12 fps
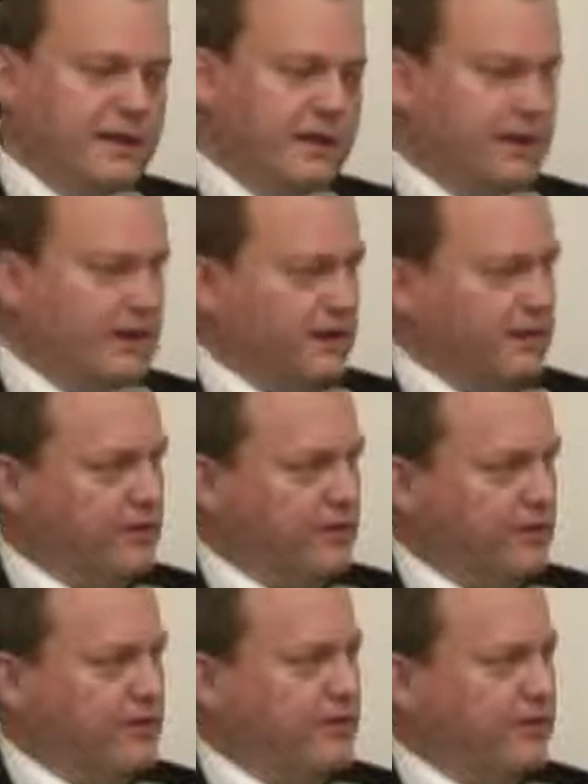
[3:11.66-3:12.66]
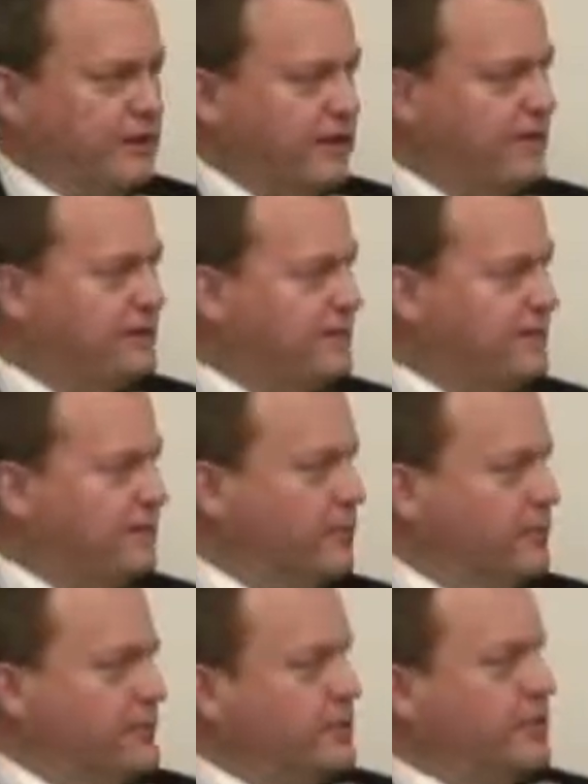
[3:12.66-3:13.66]
And I guess it depends on
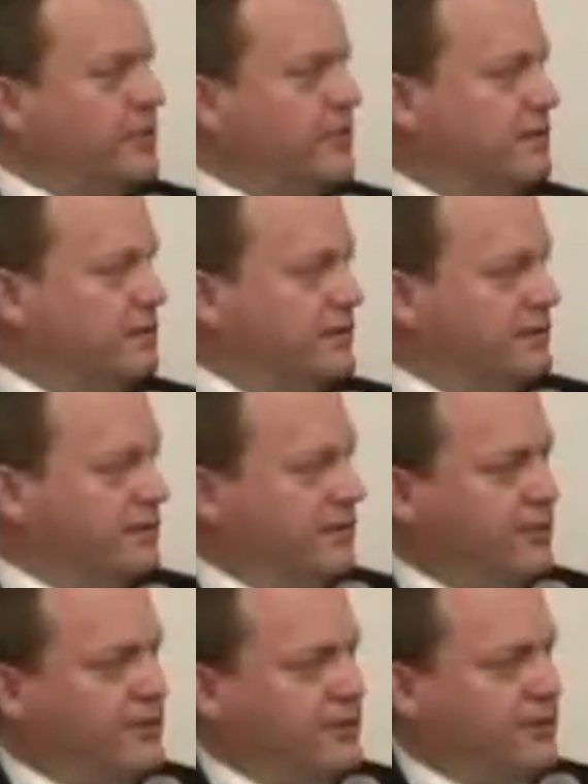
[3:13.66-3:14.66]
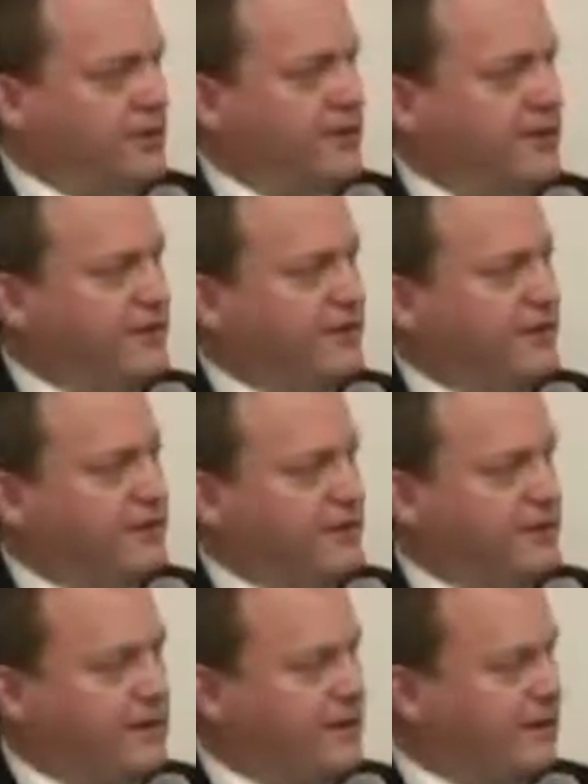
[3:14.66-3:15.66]
which worst case,
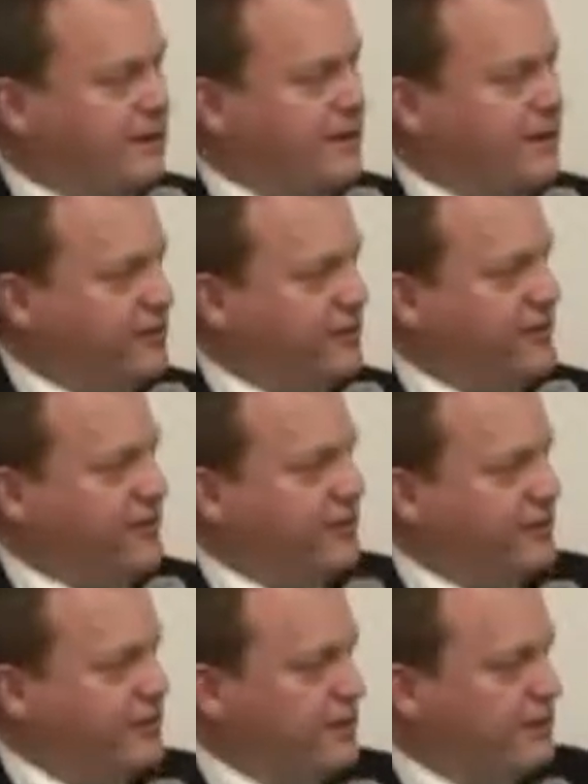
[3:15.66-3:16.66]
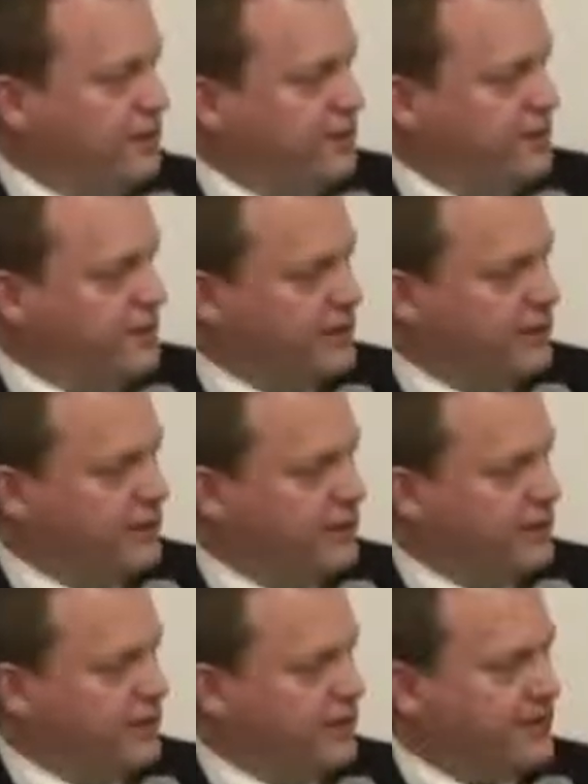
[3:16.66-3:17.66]
best case, status quo scenario
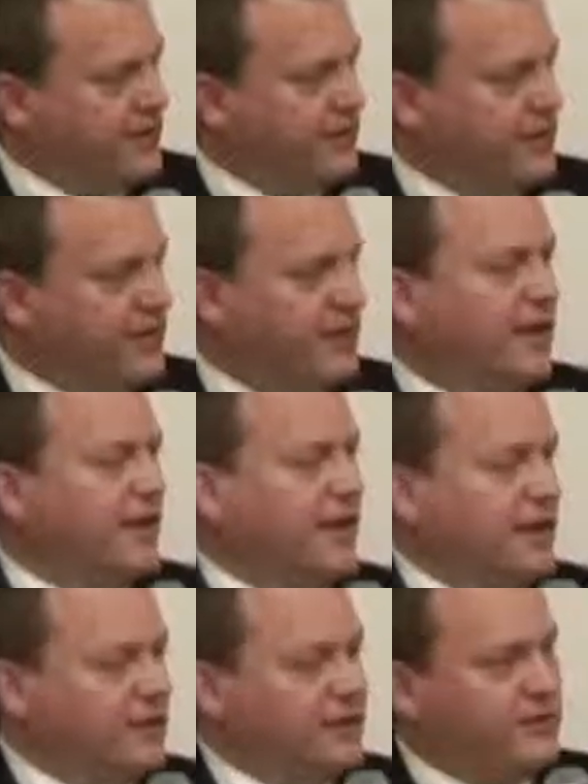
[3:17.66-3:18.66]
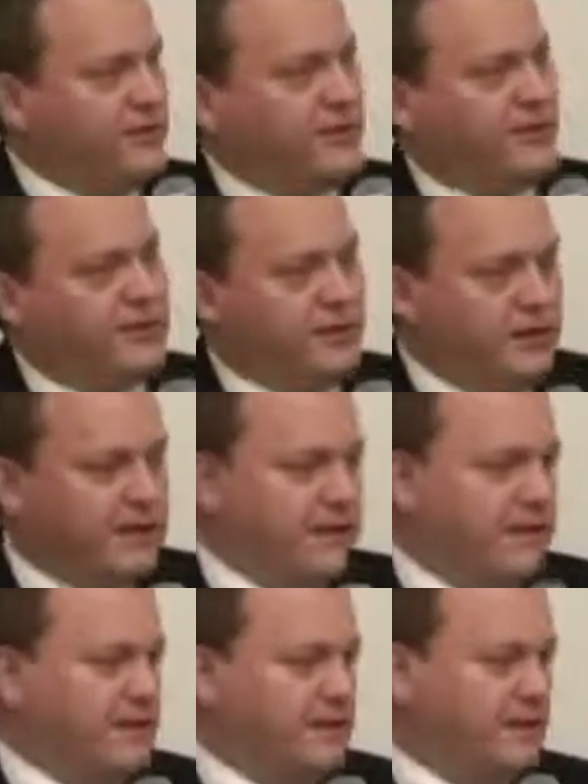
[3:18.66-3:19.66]
we're discussing. But I would disagree with the
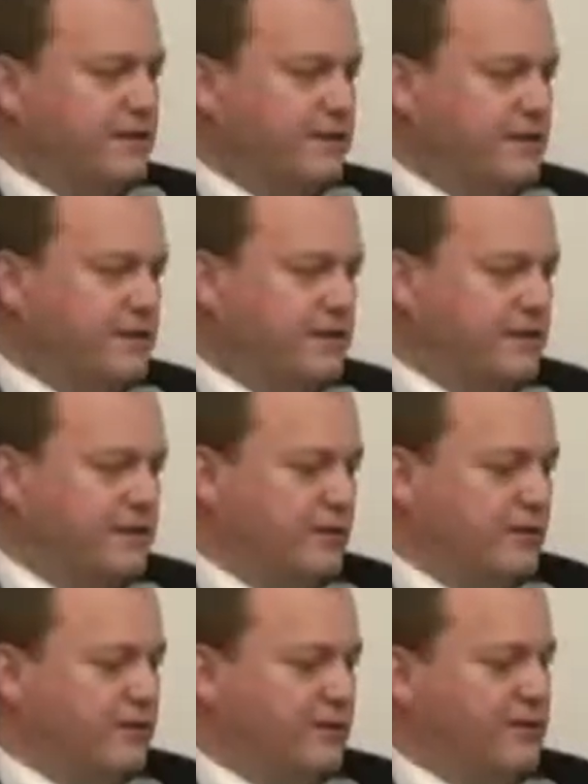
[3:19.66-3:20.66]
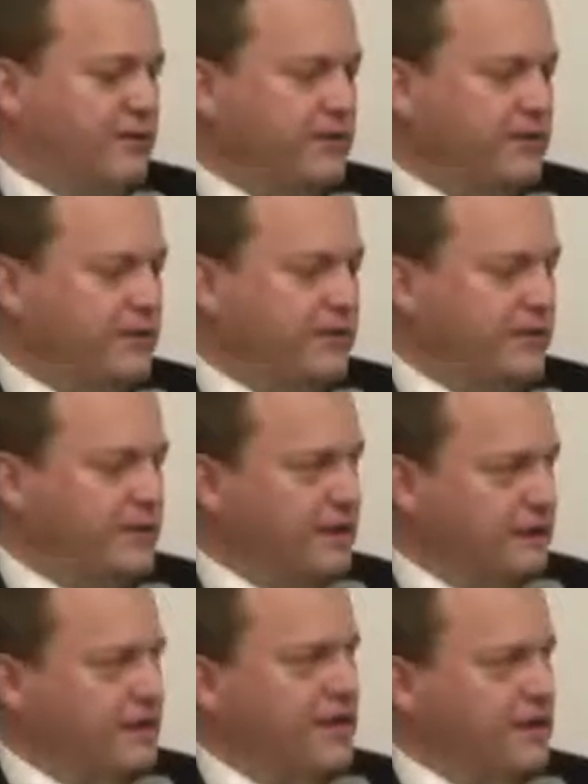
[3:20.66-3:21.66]
idea that the U.S. is
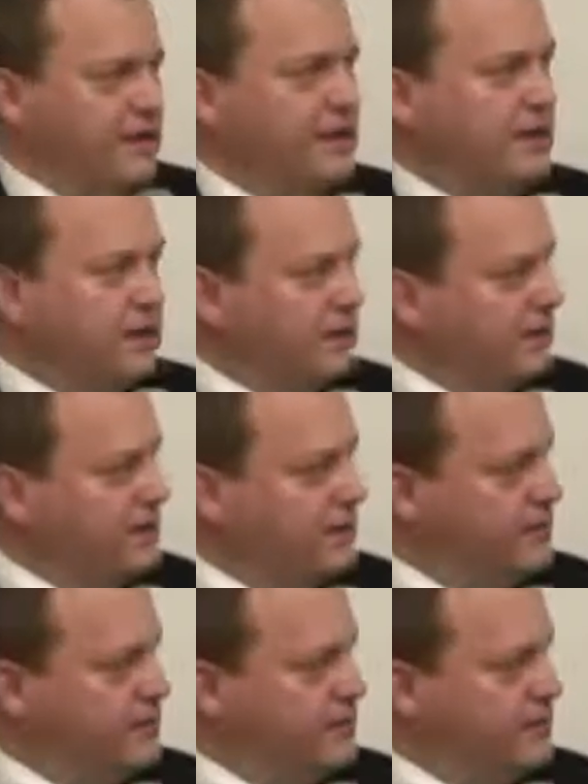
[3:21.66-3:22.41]
declining.